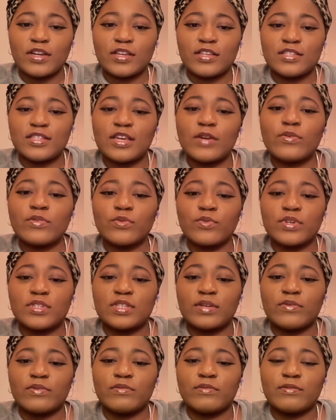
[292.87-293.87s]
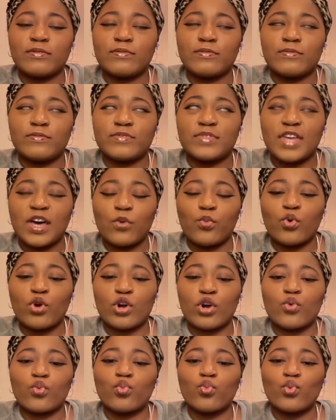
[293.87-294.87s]
Because they were the ones that
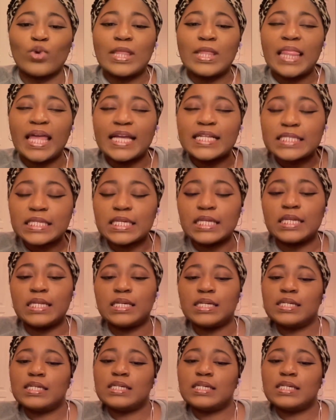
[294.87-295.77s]
were related.